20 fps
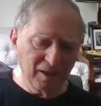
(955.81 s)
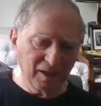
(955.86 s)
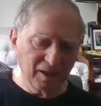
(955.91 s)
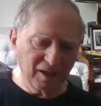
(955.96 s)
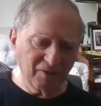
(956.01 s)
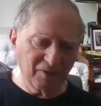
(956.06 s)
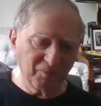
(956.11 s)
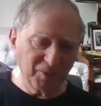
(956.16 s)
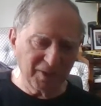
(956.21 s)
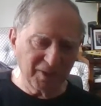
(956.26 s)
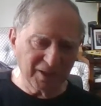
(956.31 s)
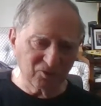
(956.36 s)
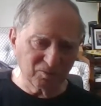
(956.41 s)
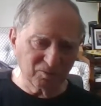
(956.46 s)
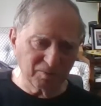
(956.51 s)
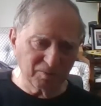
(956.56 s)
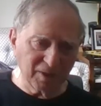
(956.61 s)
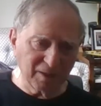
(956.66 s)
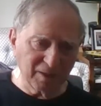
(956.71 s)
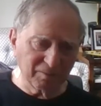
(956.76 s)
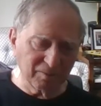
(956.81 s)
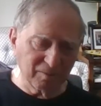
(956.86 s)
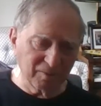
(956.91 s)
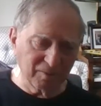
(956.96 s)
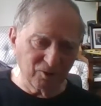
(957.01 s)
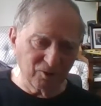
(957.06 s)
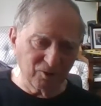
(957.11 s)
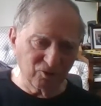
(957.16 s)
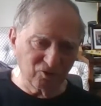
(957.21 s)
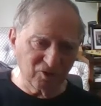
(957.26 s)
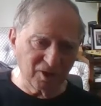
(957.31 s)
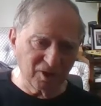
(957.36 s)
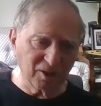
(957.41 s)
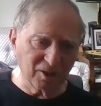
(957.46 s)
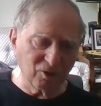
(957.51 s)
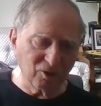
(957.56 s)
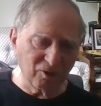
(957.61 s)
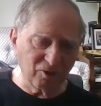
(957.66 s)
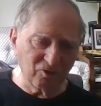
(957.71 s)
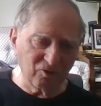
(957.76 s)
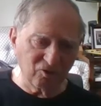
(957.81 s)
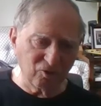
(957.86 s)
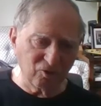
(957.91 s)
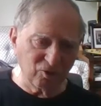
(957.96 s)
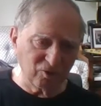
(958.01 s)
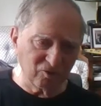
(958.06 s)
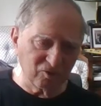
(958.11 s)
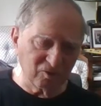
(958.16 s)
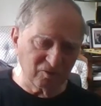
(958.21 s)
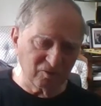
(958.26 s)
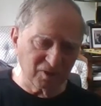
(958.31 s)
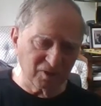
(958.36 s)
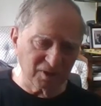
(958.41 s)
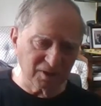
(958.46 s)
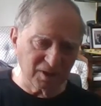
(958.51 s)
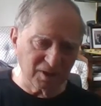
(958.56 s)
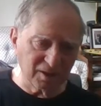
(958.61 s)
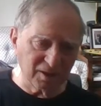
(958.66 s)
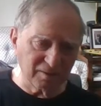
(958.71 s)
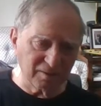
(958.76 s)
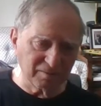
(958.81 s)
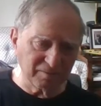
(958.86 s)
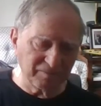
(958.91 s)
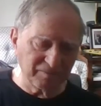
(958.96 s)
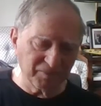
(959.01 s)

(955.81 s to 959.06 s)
I've been, um, you're sending all these units to Vietnam.